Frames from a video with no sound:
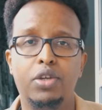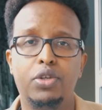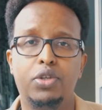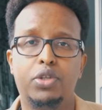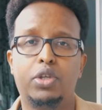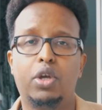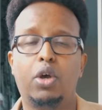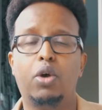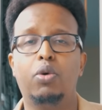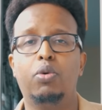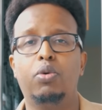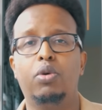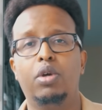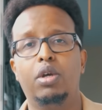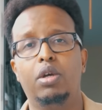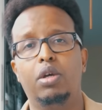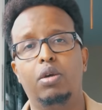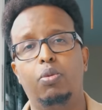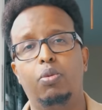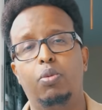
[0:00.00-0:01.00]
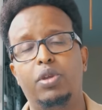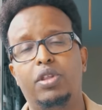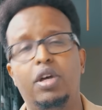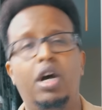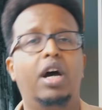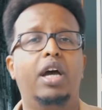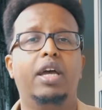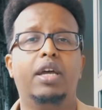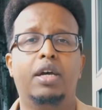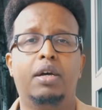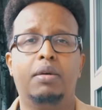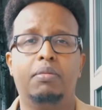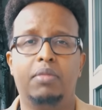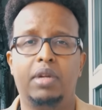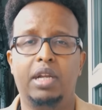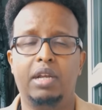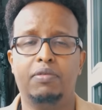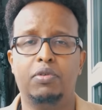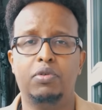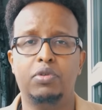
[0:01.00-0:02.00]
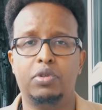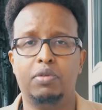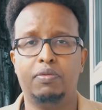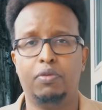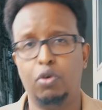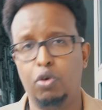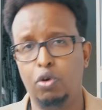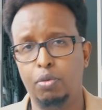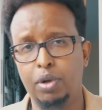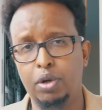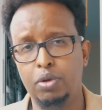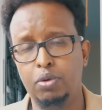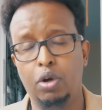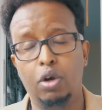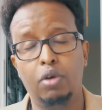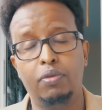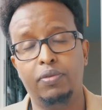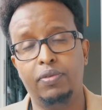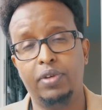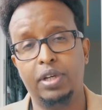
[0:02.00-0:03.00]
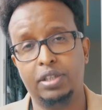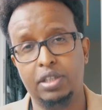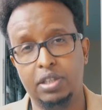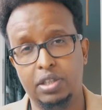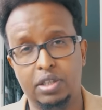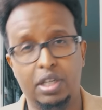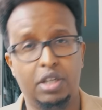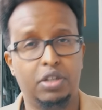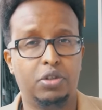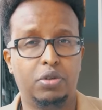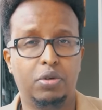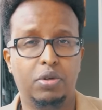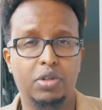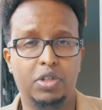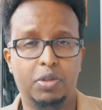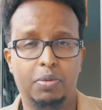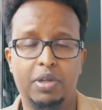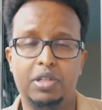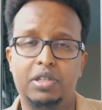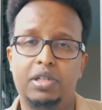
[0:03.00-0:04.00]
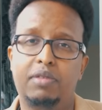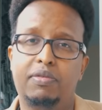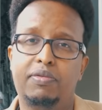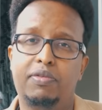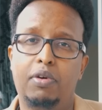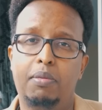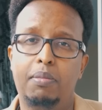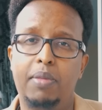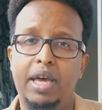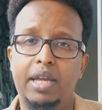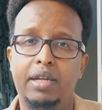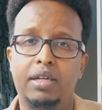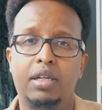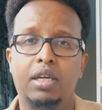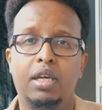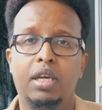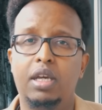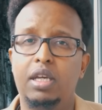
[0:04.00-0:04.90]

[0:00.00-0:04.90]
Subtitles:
So with higher levels of hormone, of testosterone, especially for men,